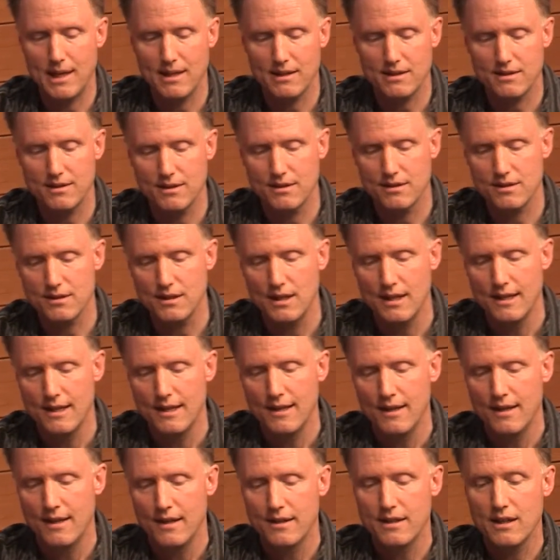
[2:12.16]
boxes.
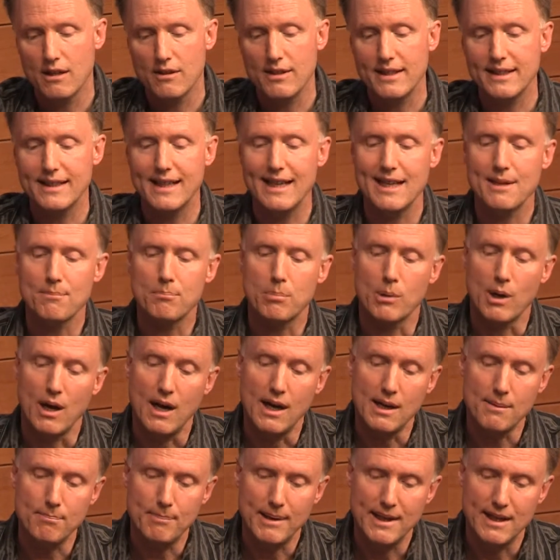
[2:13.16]
The RDK
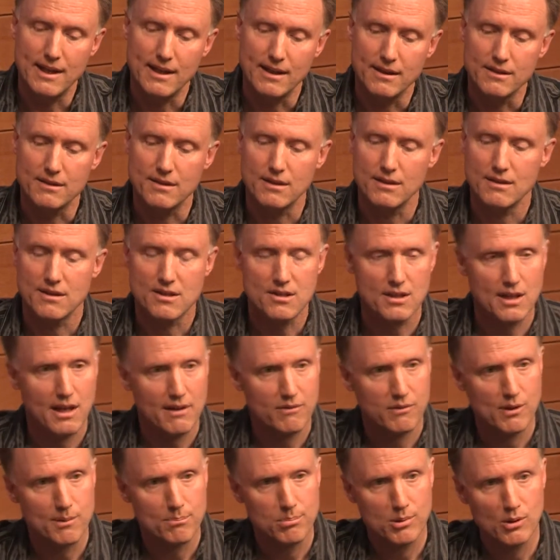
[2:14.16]
broadband
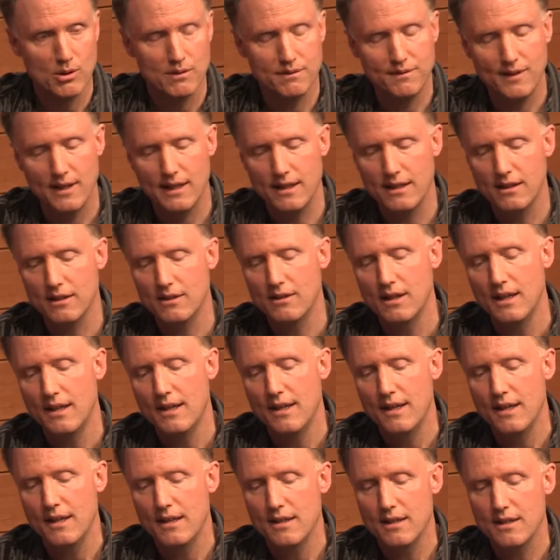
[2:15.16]
software profile
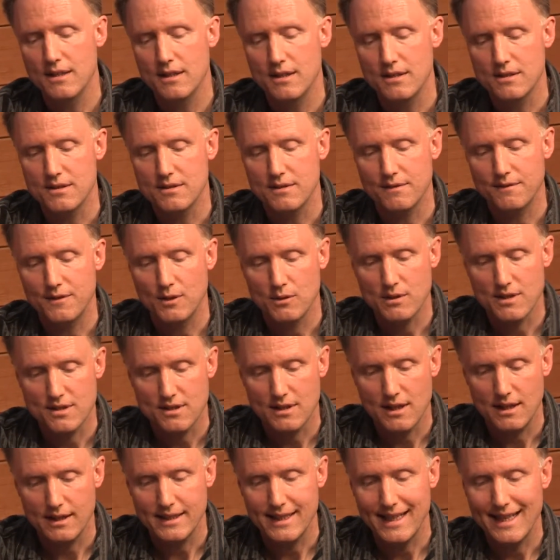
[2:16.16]
is
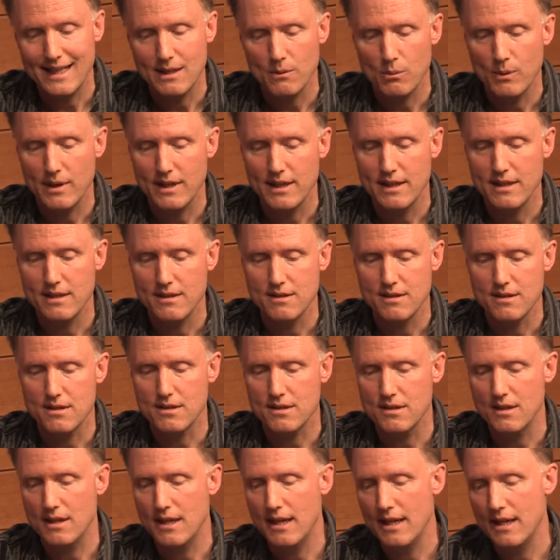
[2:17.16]
focused on
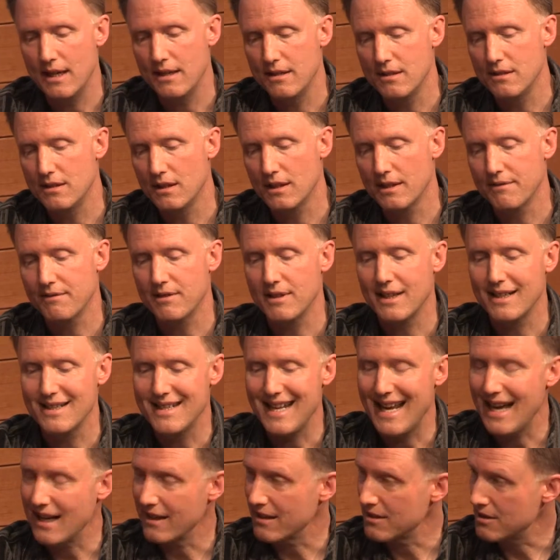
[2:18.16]
gateways and delivering a
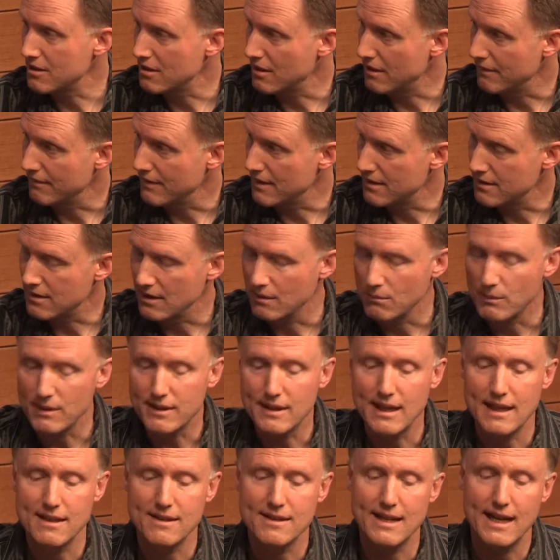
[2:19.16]
data service. And
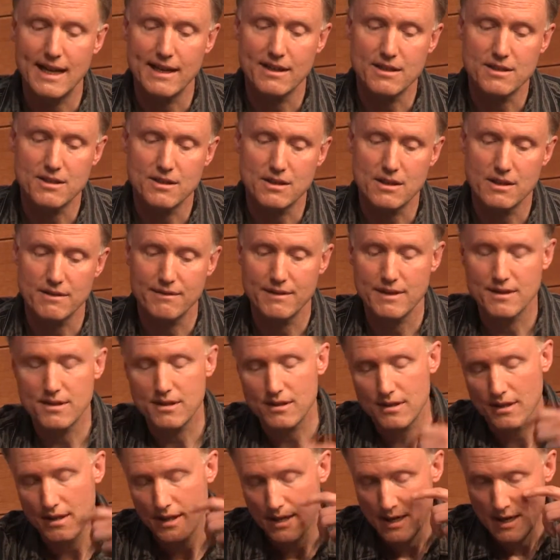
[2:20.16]
with that data
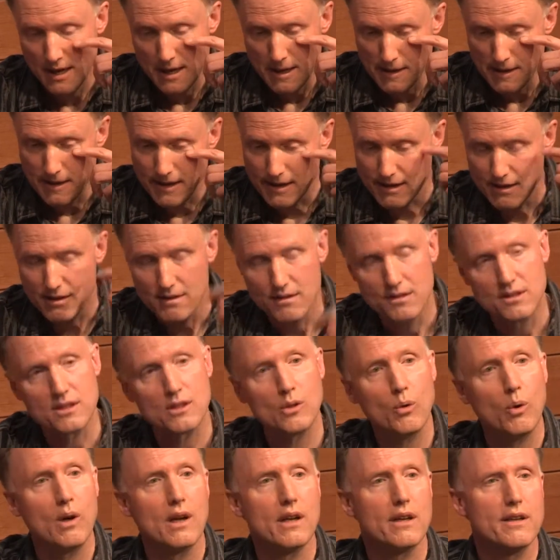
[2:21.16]
service, there's
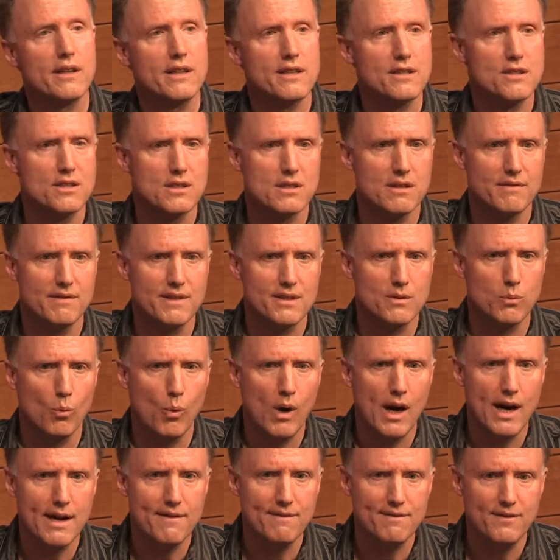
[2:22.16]
quality of service,
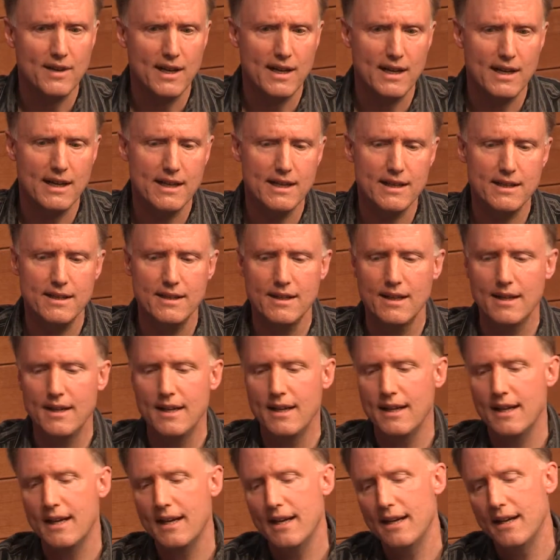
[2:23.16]
Wi-Fi,
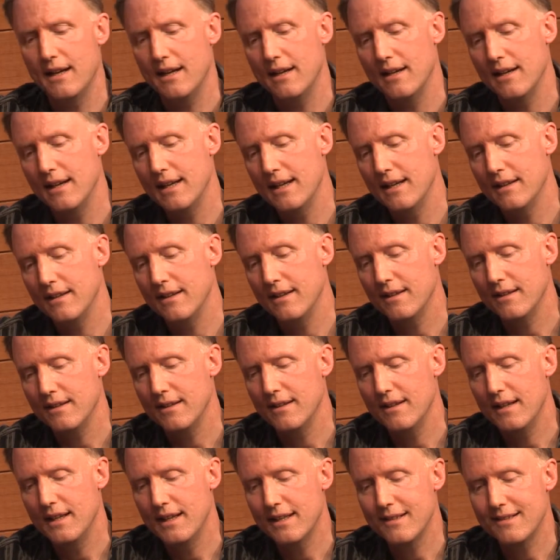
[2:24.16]
and
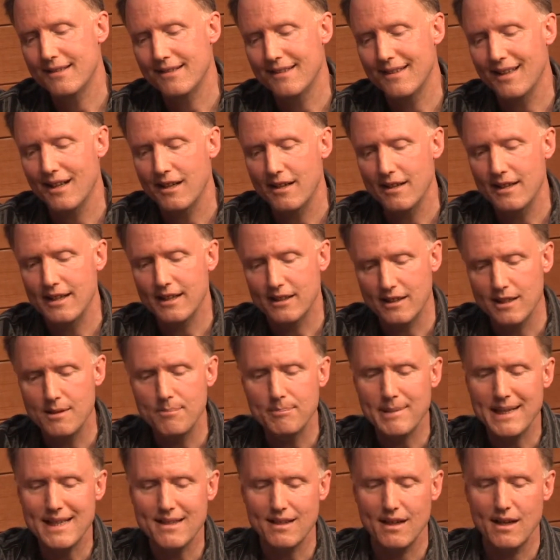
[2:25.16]
it
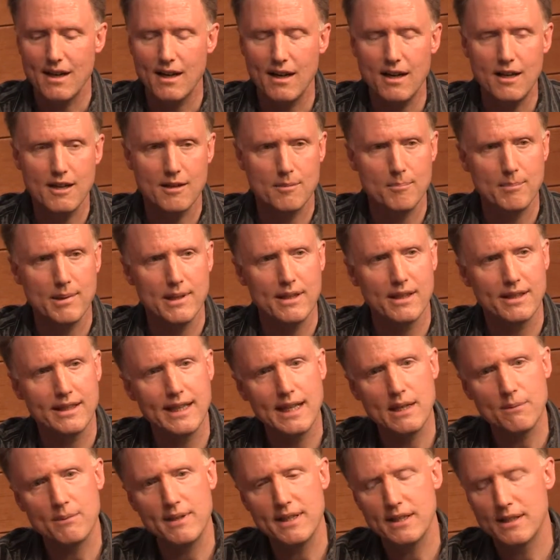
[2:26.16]
can be the hub, the
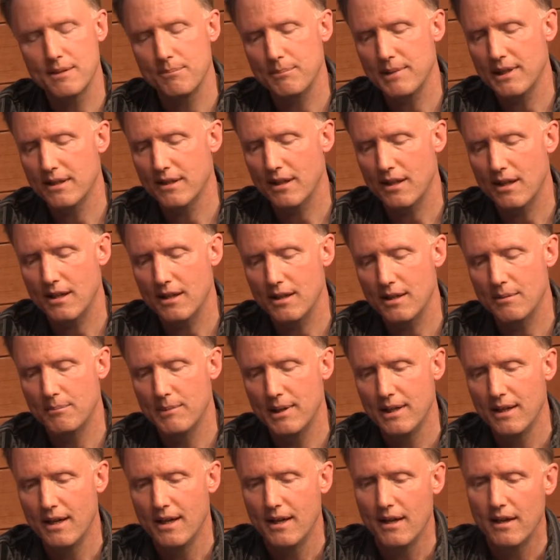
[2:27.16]
gateway can be the
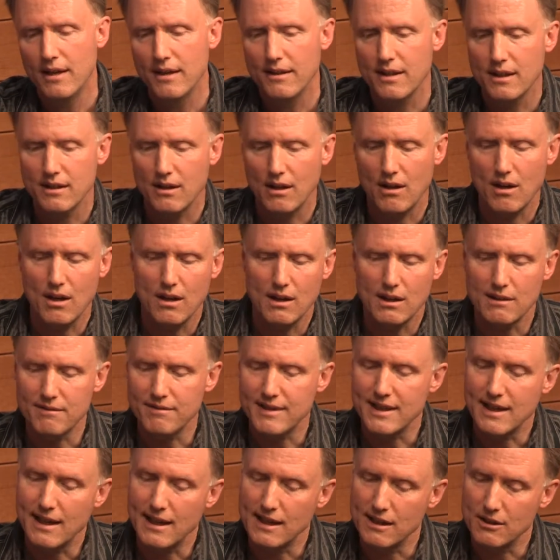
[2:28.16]
hub that all
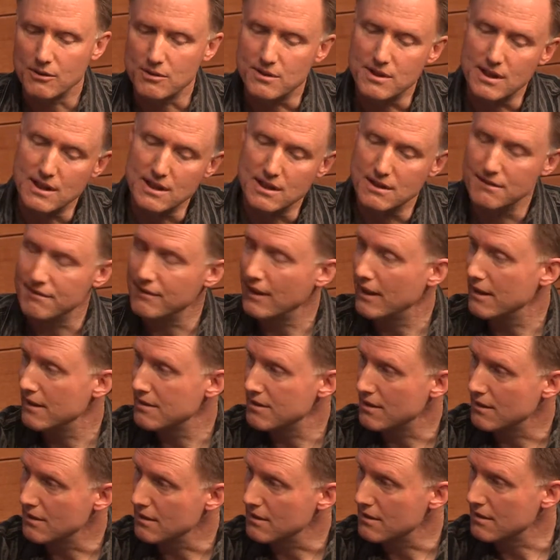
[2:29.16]
of the IoT
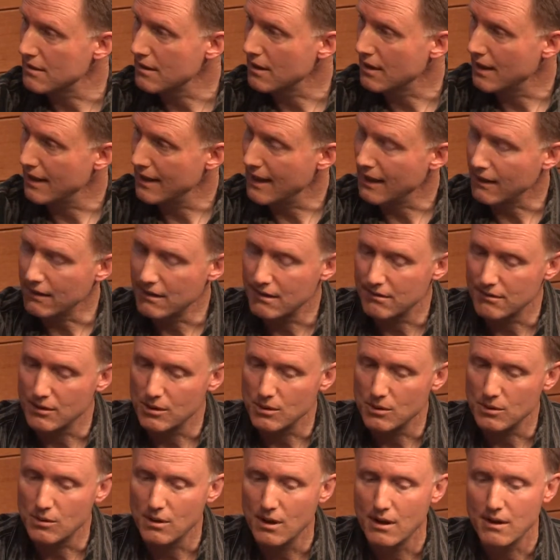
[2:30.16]
devices connect
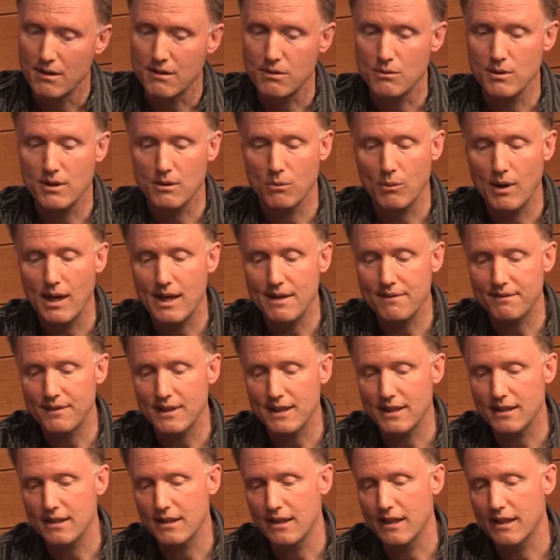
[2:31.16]
through your
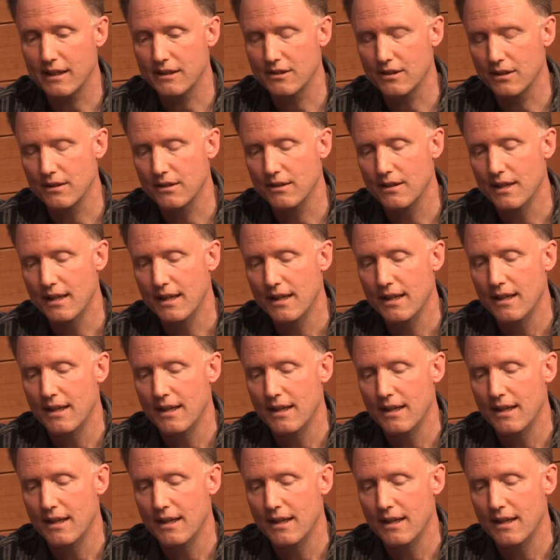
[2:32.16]
Wi-Fi connection.